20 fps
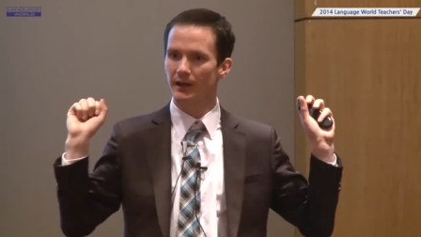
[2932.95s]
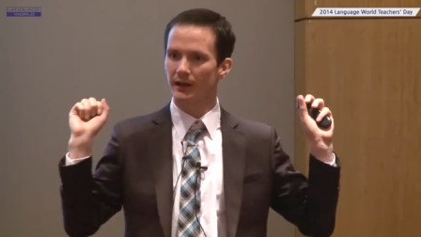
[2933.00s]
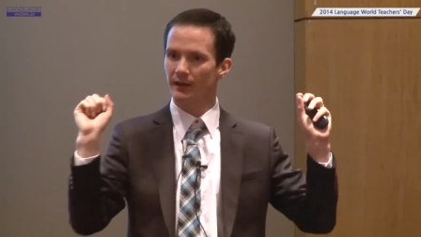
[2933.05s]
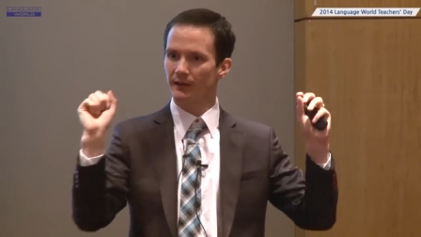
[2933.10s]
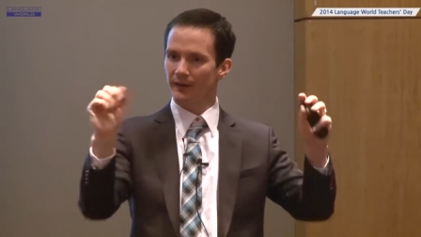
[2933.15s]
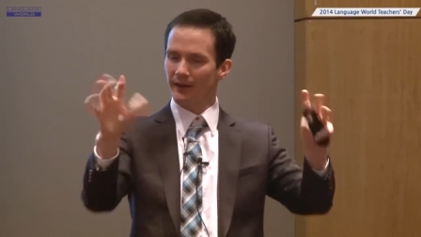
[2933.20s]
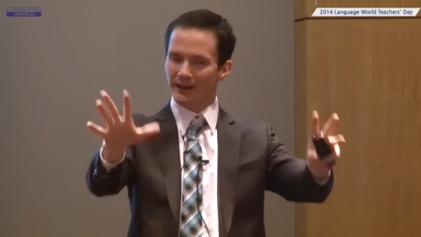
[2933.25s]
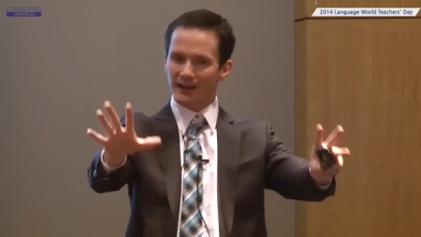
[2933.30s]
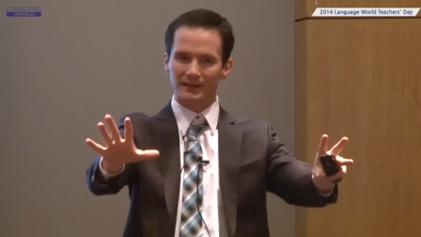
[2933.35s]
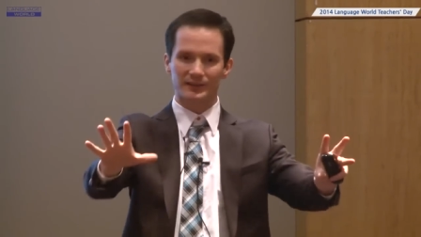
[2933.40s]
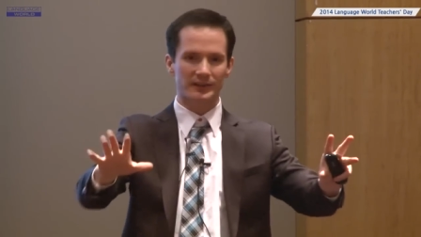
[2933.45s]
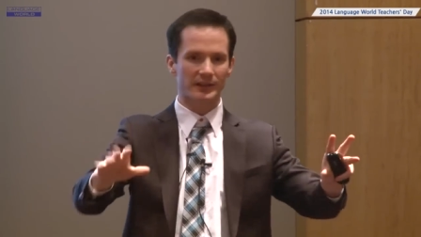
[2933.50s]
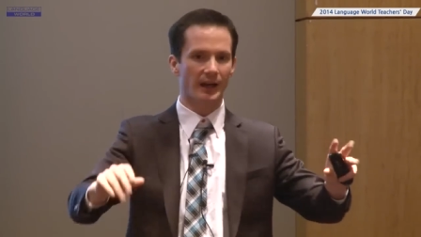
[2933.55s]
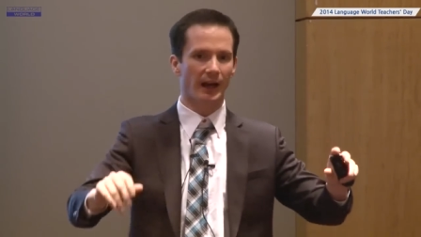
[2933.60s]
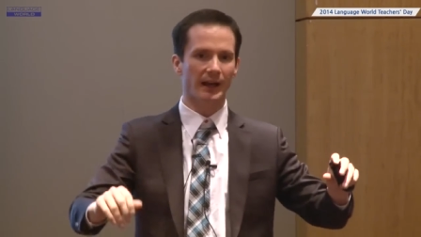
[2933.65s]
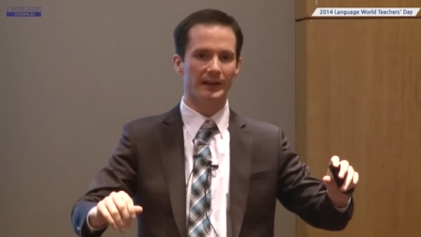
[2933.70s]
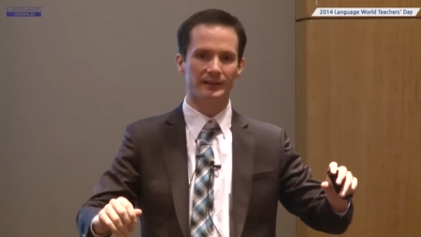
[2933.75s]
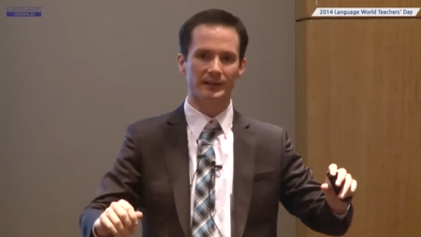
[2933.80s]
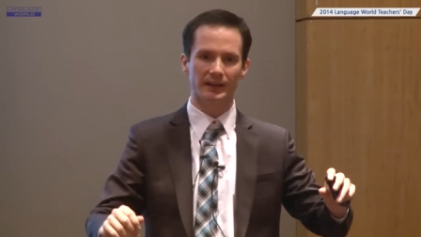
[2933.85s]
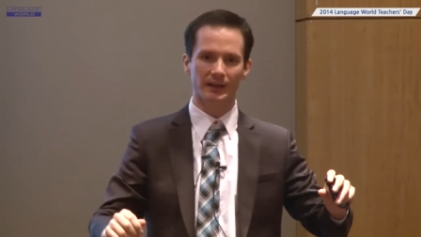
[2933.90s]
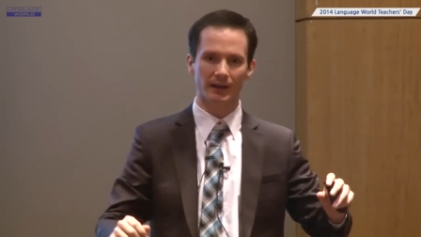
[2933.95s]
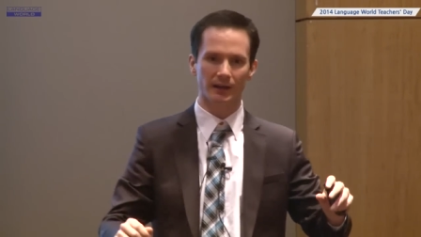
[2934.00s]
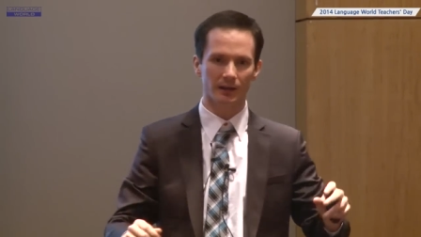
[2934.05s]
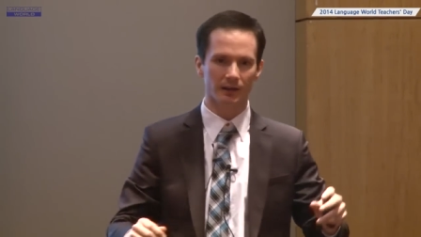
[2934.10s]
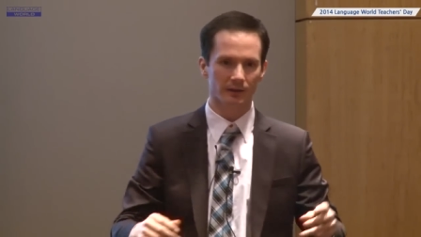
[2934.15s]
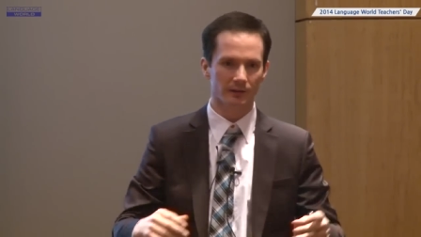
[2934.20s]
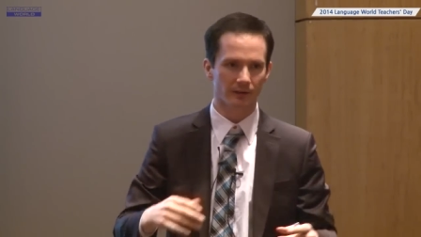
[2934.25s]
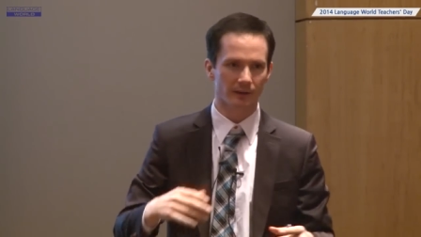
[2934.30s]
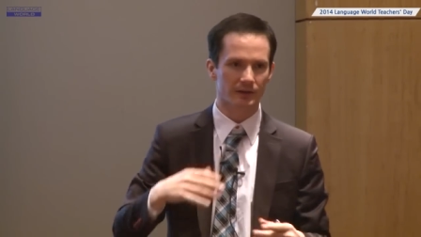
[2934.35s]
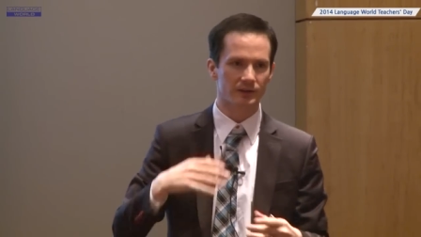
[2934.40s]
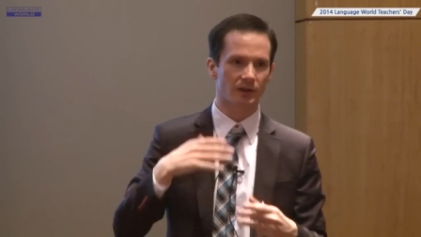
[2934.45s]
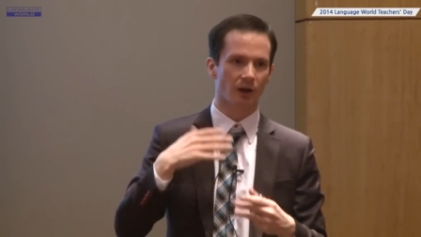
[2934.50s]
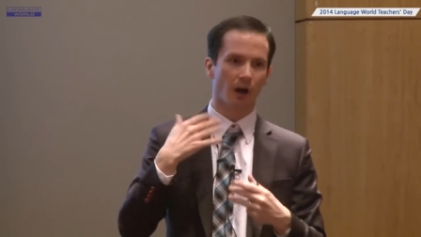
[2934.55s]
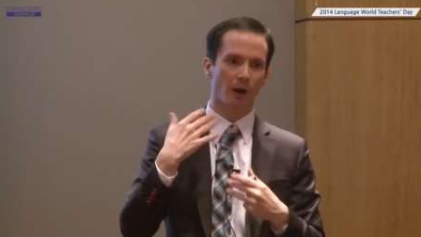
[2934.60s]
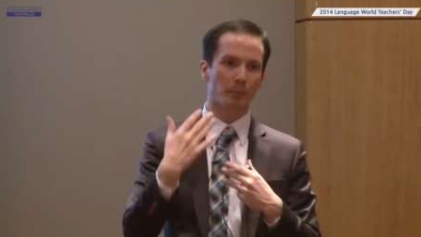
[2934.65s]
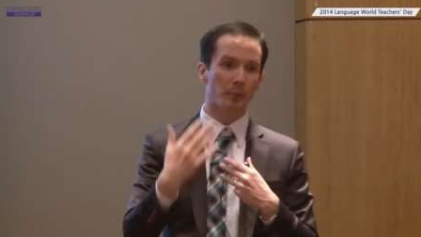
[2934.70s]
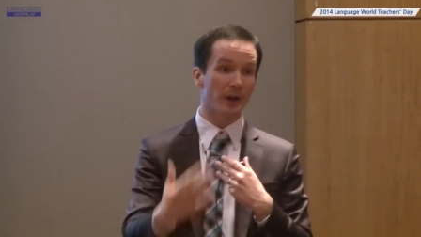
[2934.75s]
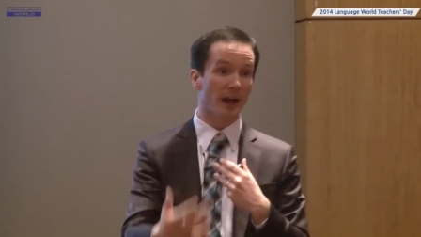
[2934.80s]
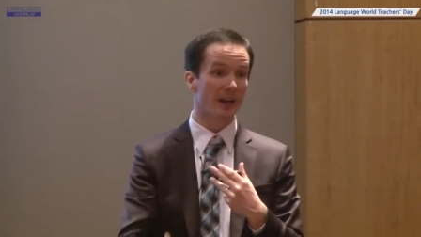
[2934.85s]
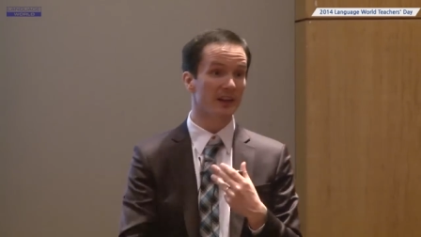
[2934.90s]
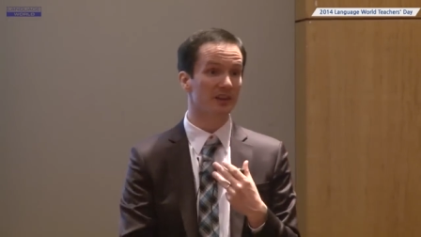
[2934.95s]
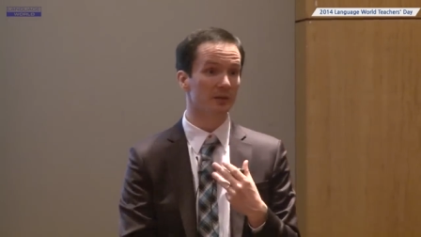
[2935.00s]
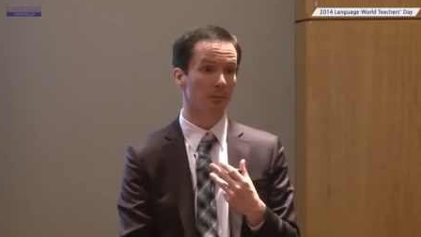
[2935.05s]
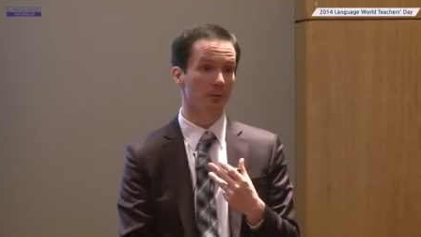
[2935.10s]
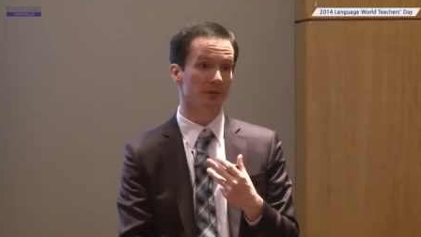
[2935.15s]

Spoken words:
they get the idea, it's comprehensible